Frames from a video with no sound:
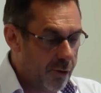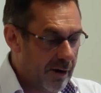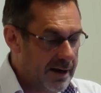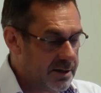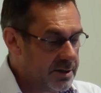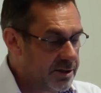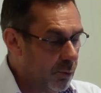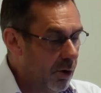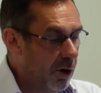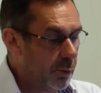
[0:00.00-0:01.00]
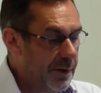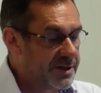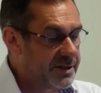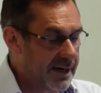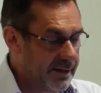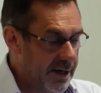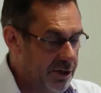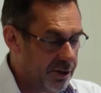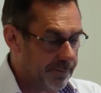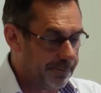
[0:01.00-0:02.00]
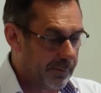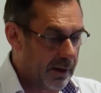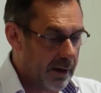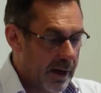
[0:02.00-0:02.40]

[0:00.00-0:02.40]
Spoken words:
threatens the world with stagnation.